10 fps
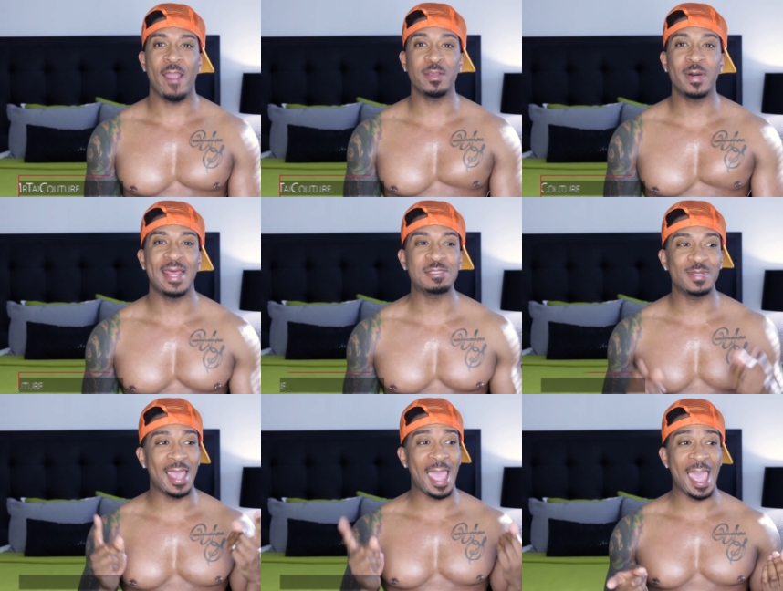Everyone has
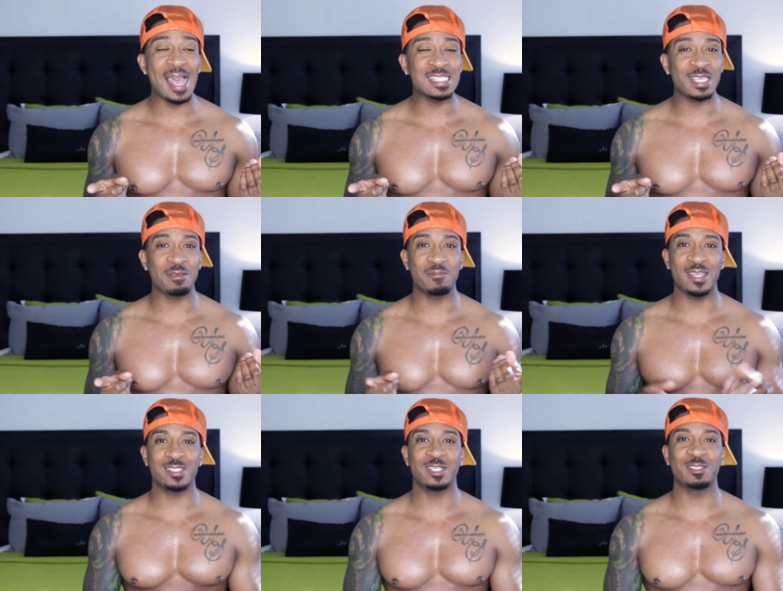been asking
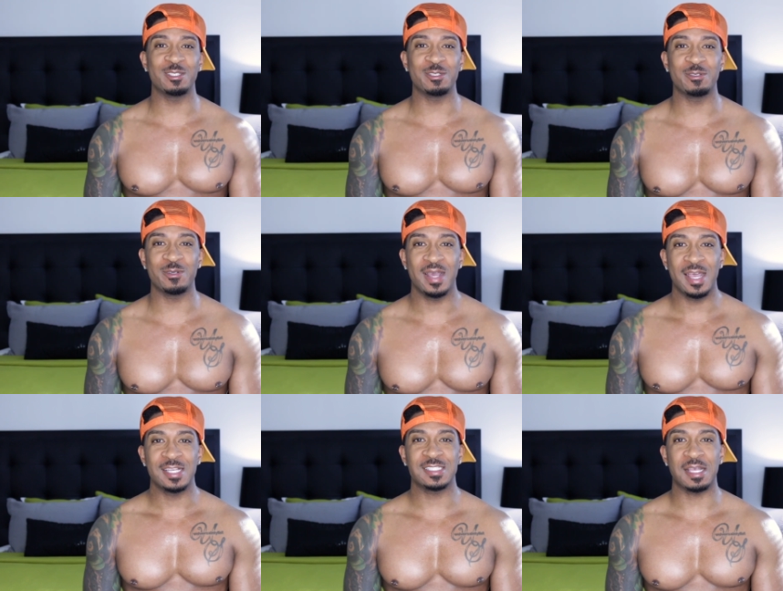me to do
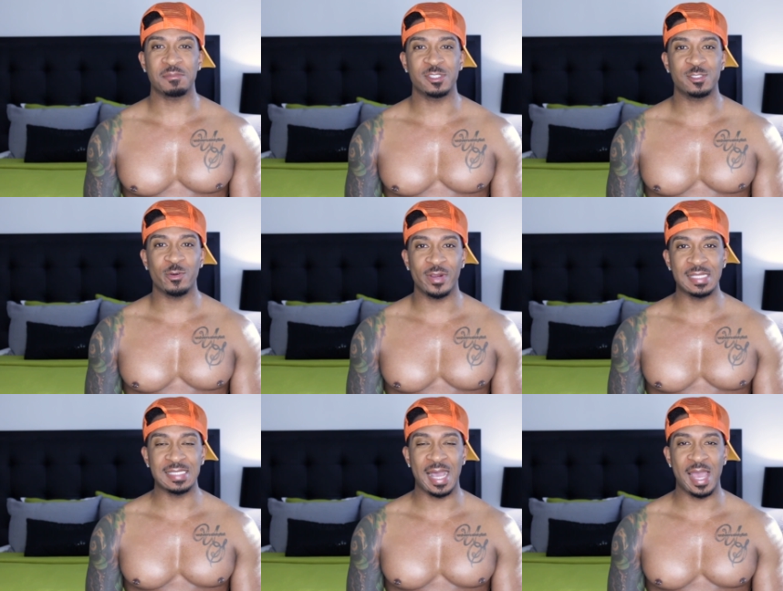some
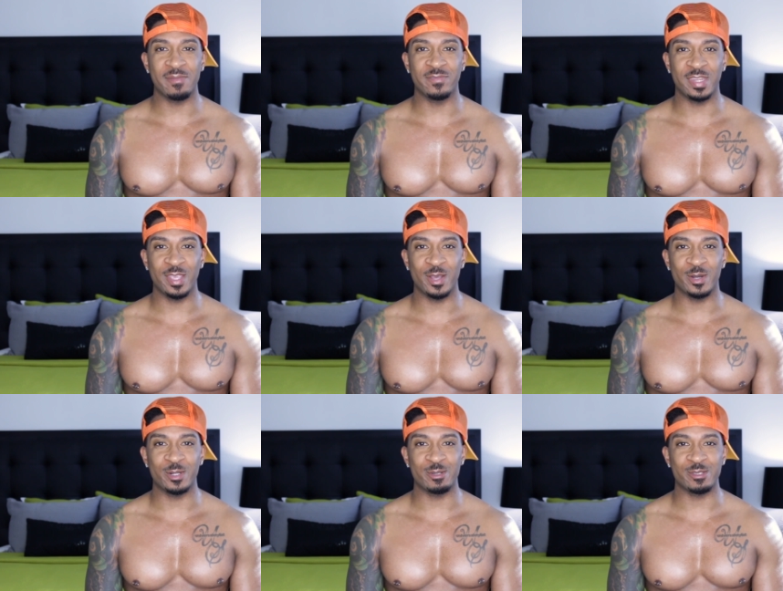story time
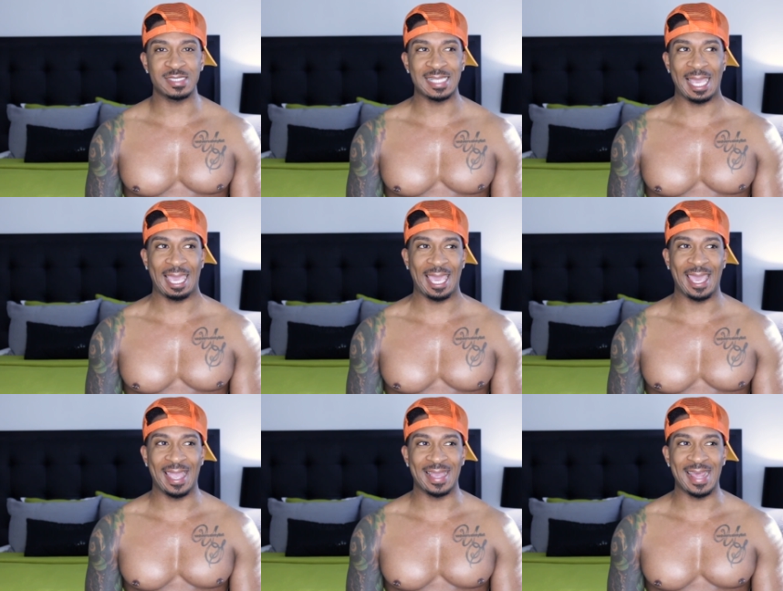videos,
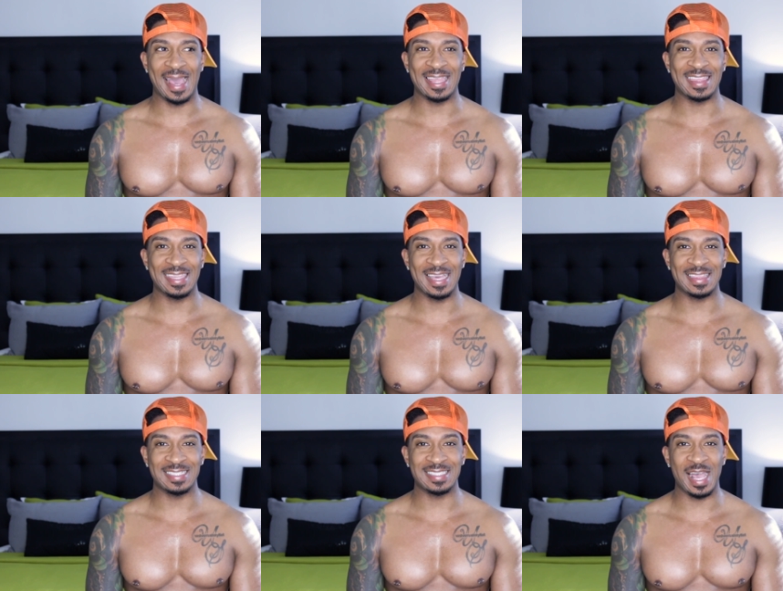and I
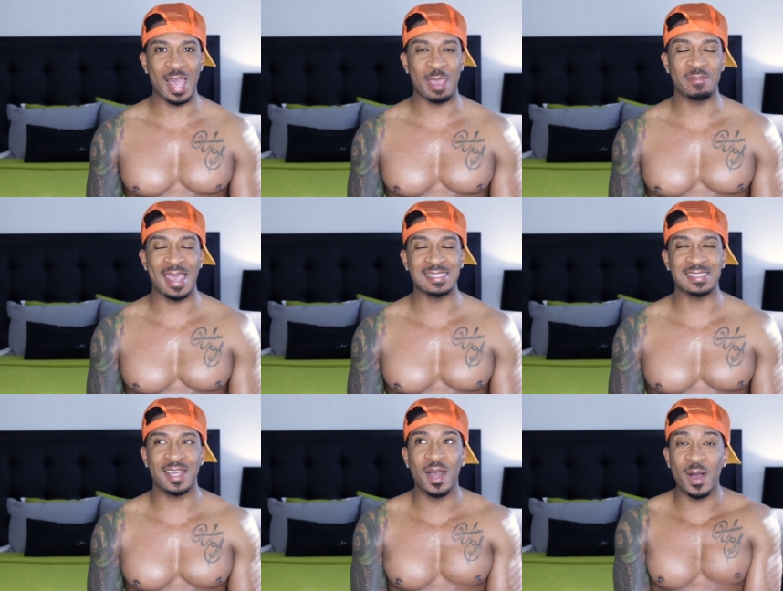think the time
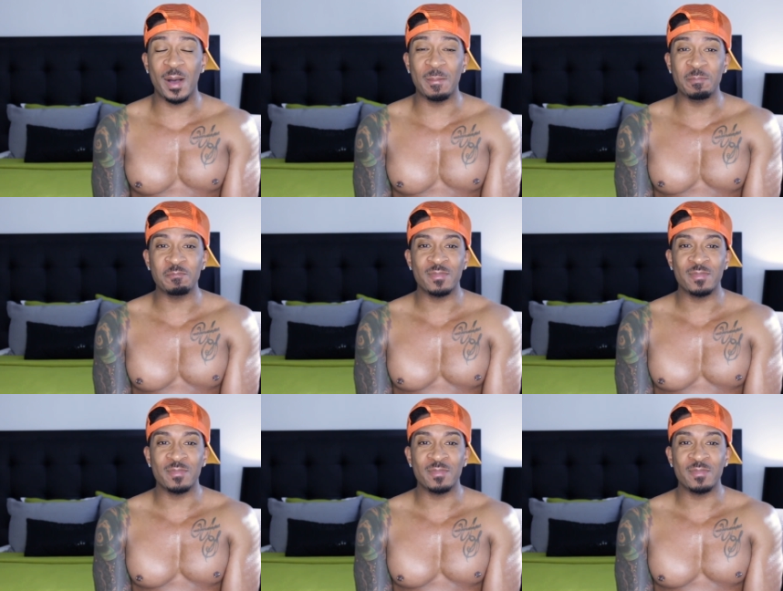has come.